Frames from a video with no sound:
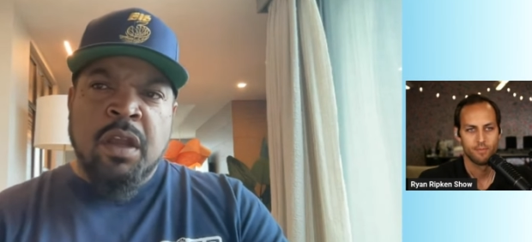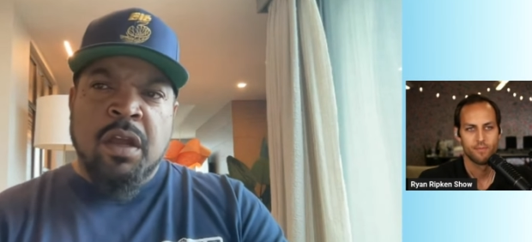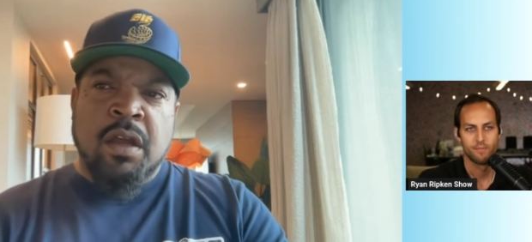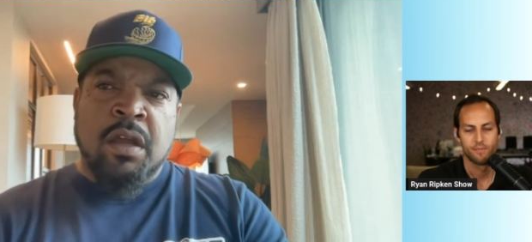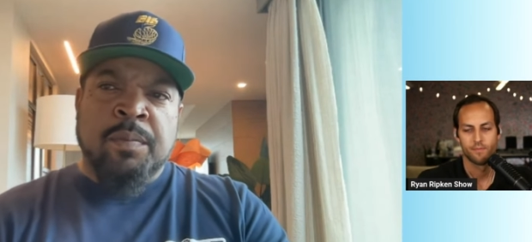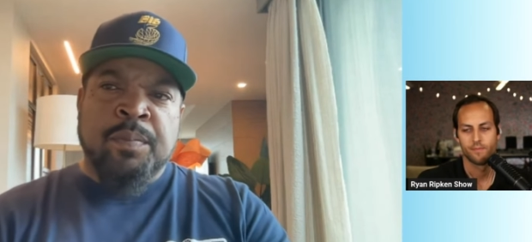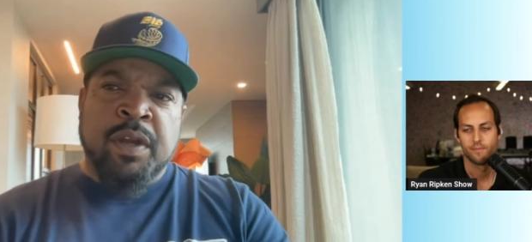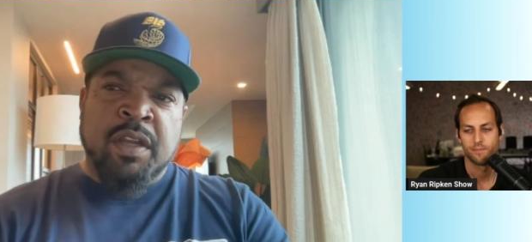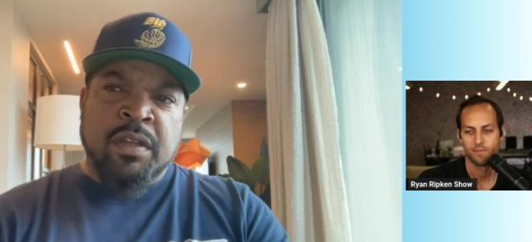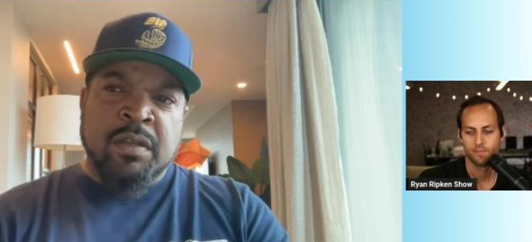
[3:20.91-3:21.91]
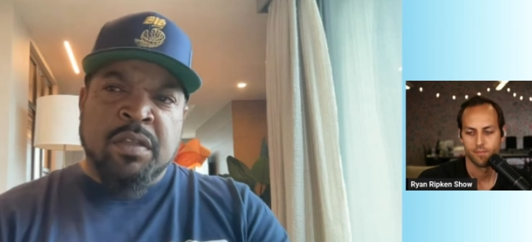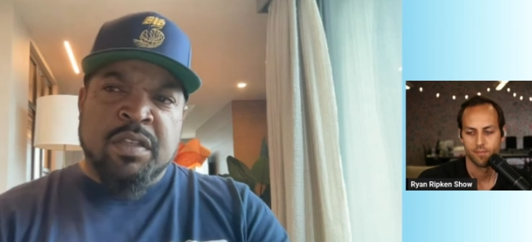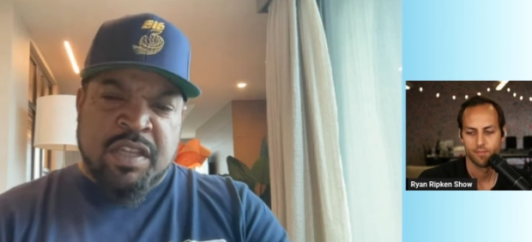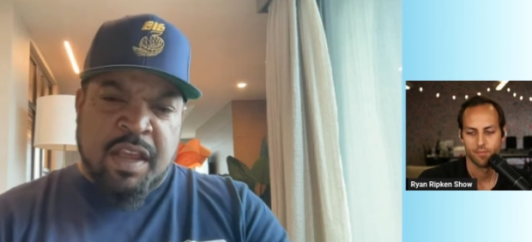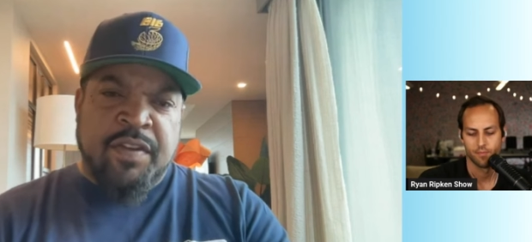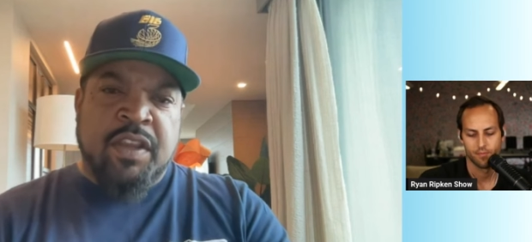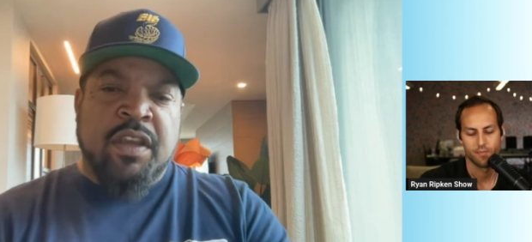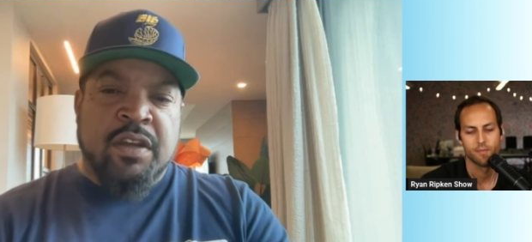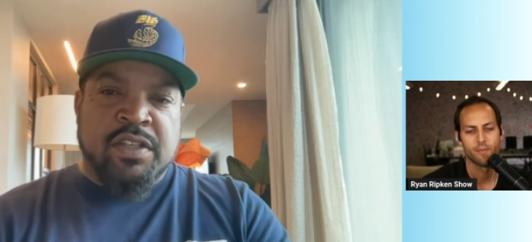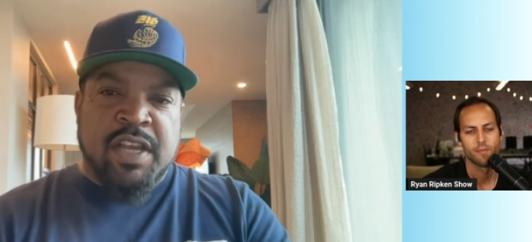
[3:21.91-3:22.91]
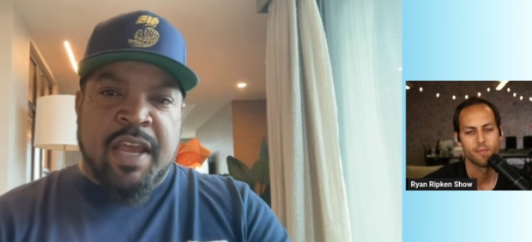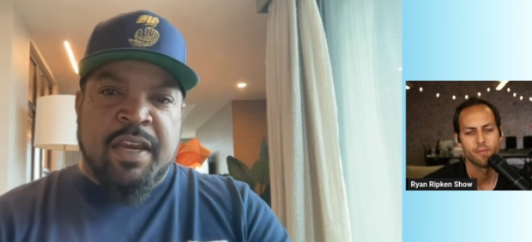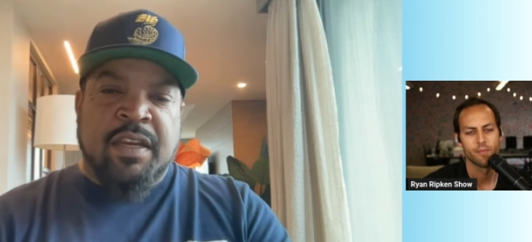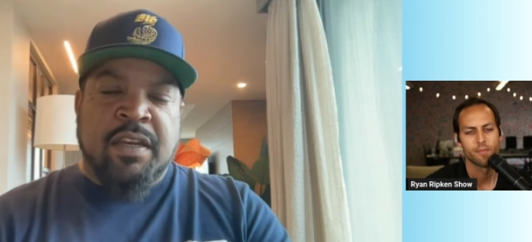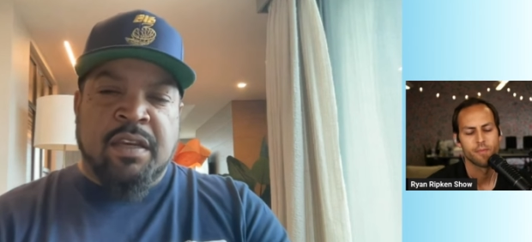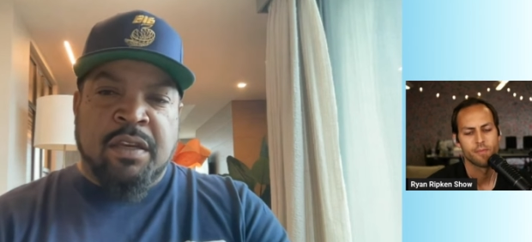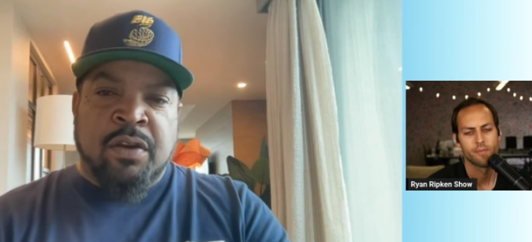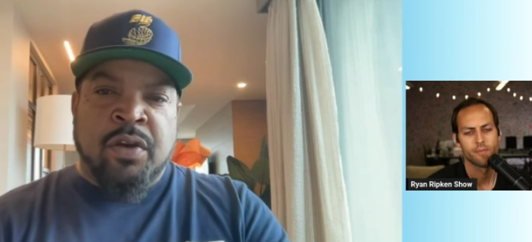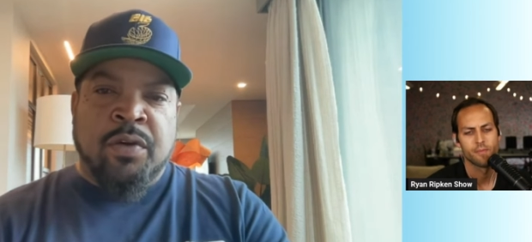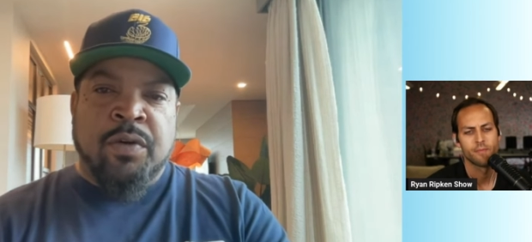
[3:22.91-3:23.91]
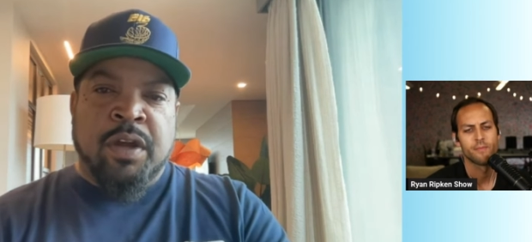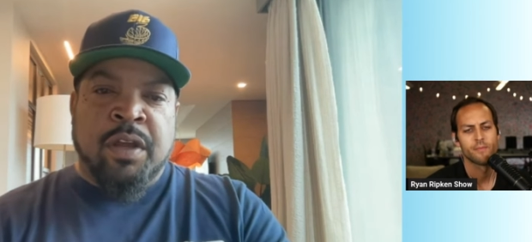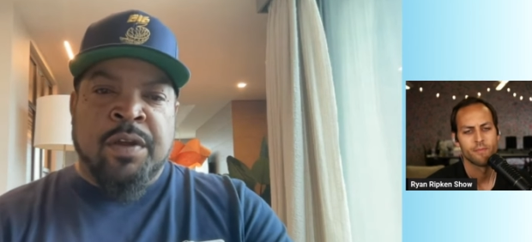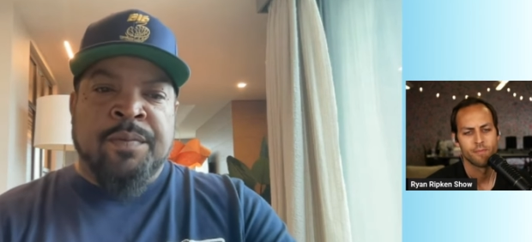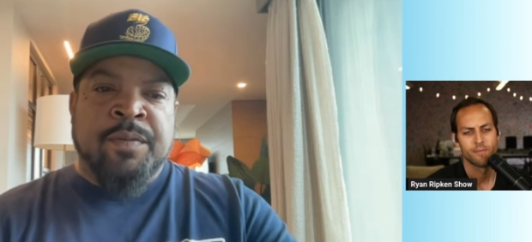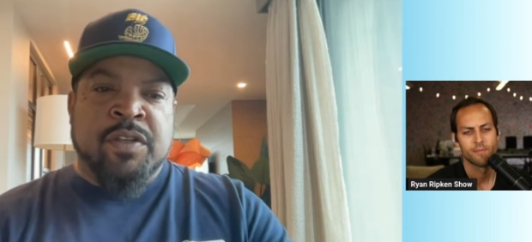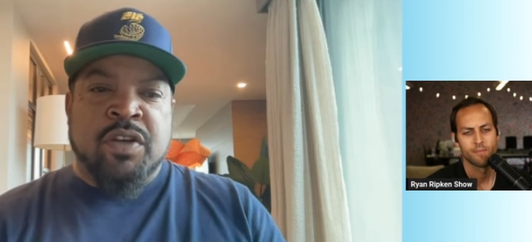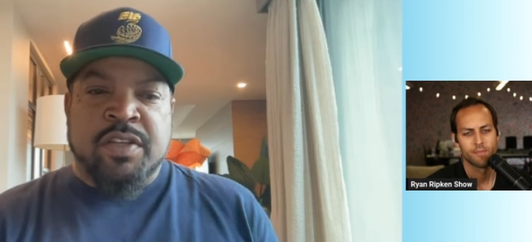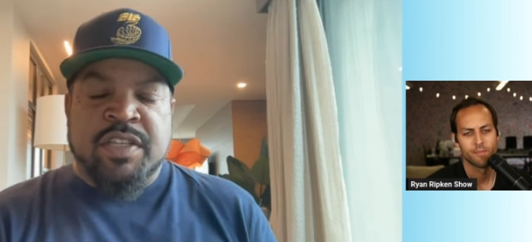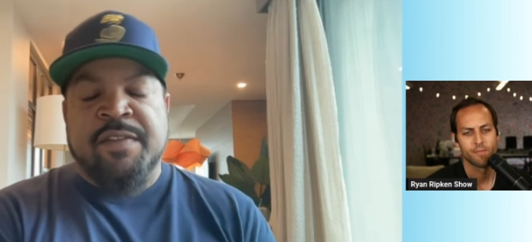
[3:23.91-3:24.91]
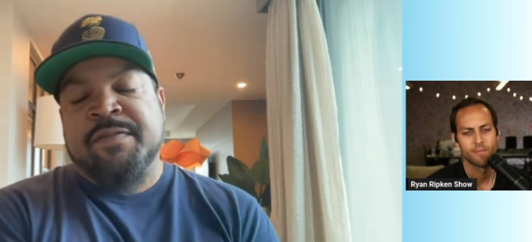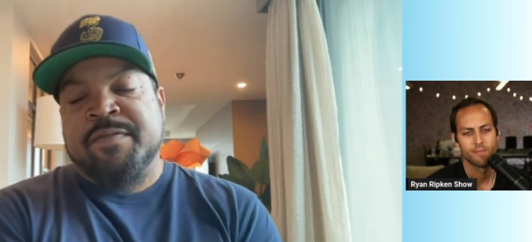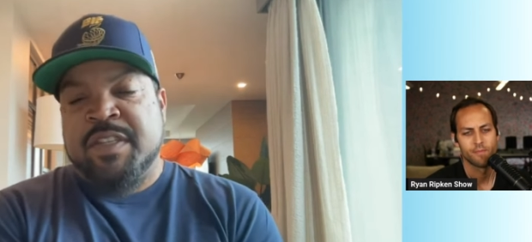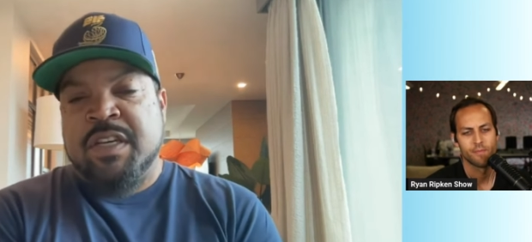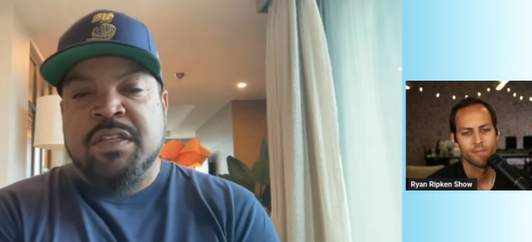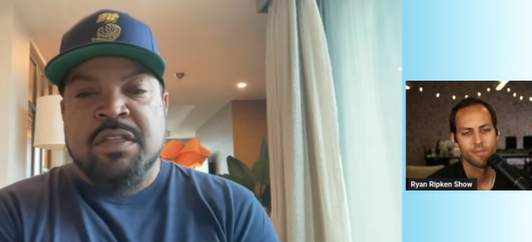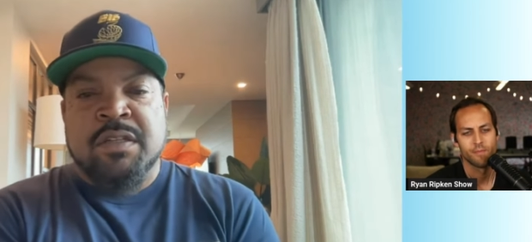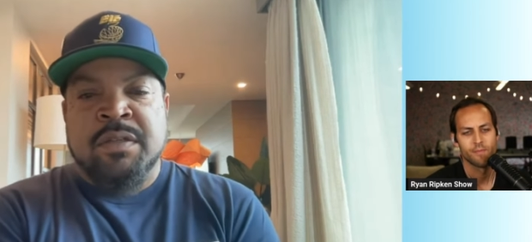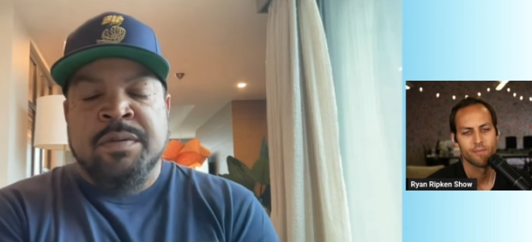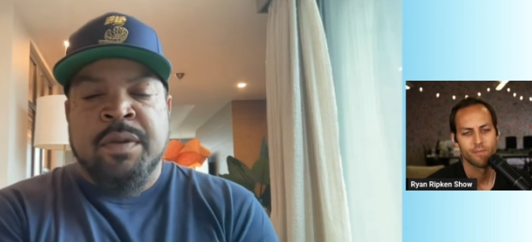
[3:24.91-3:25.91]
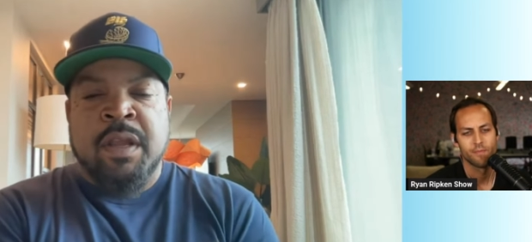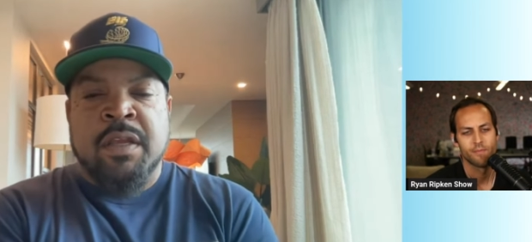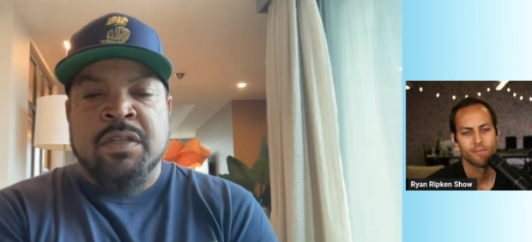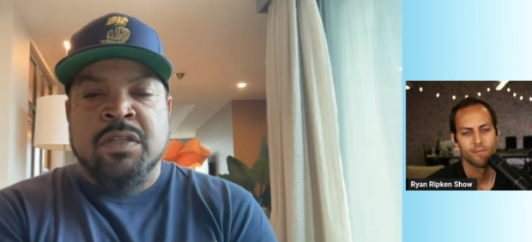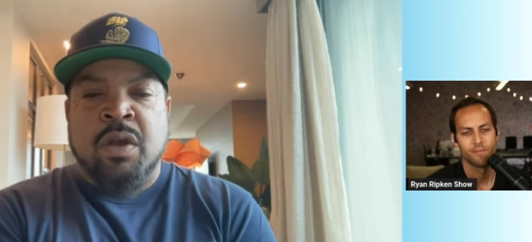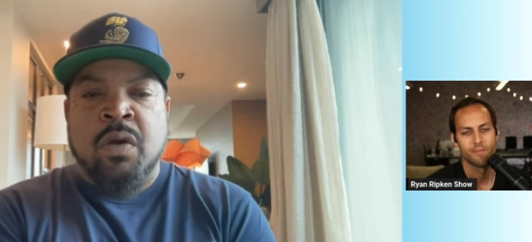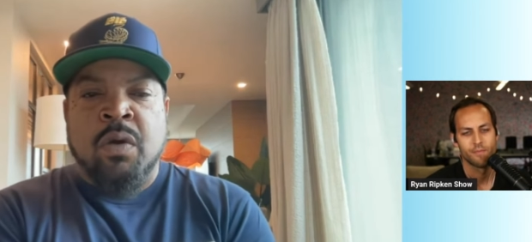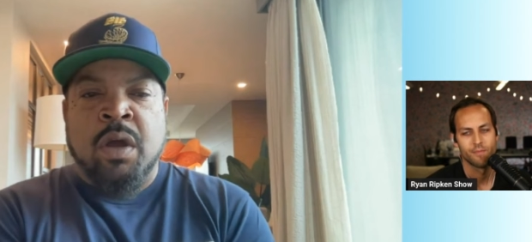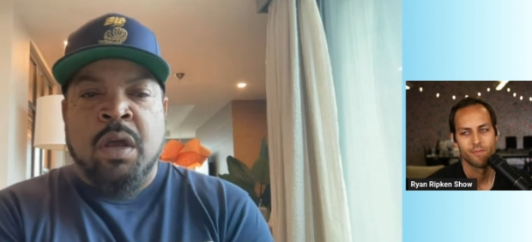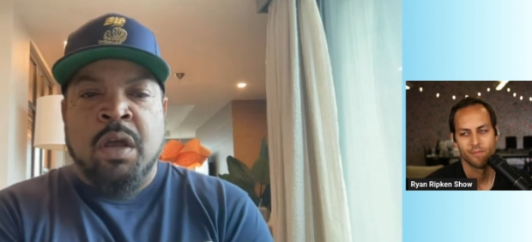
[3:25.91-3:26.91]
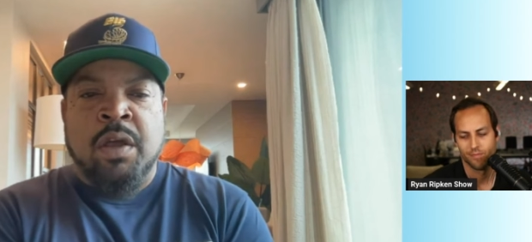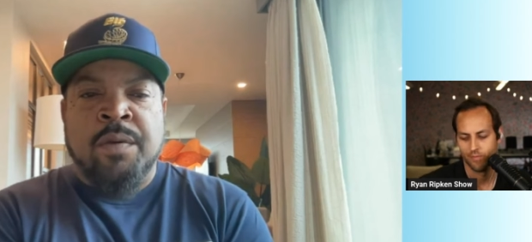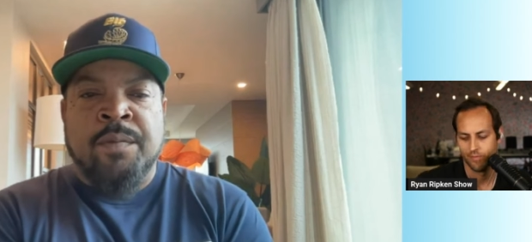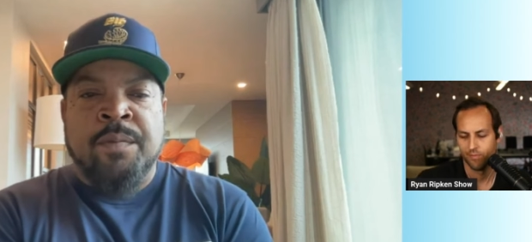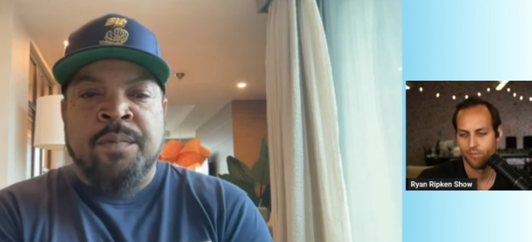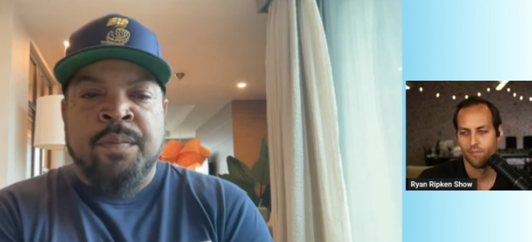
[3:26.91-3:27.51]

Speaker 1: Uh, but seven years at it. You know, um, this our seventh season, and so um,